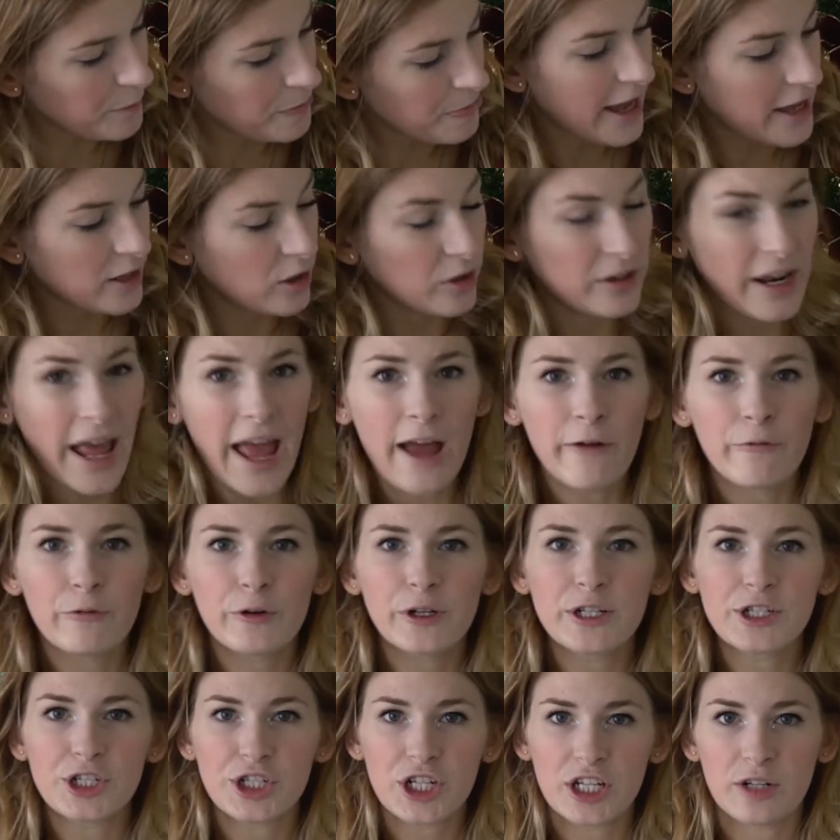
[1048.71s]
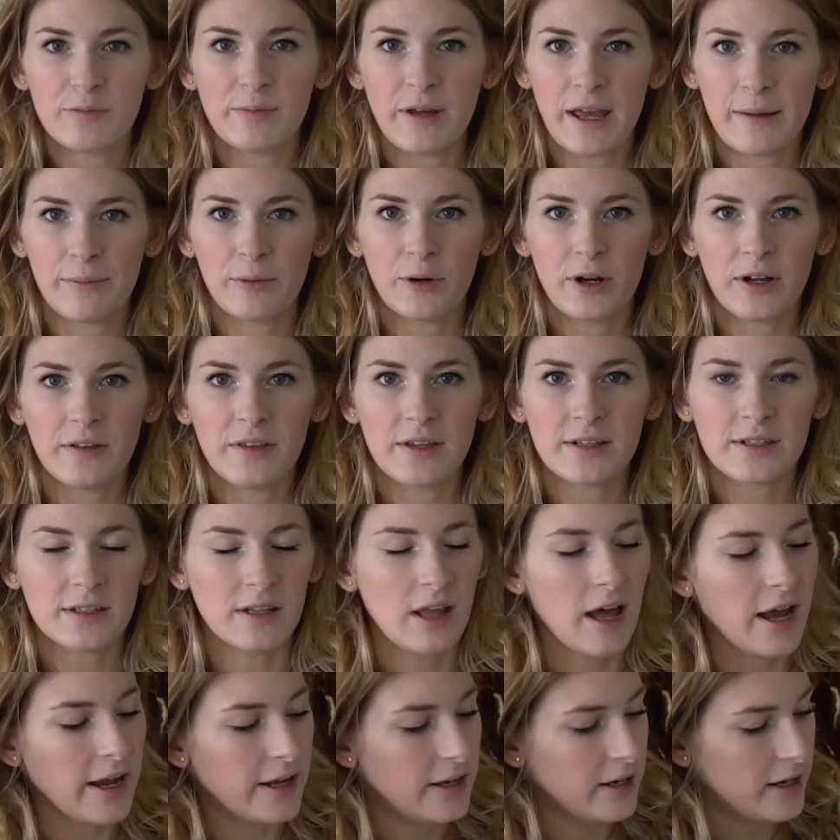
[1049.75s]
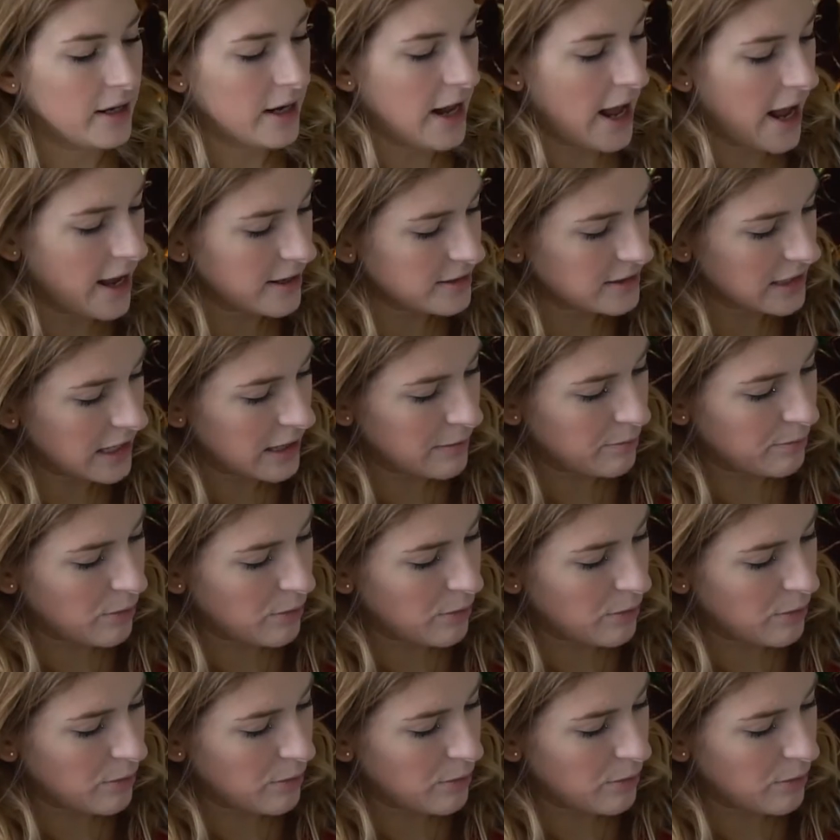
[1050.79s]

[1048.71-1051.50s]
And on every sheet of paper in this line, it has a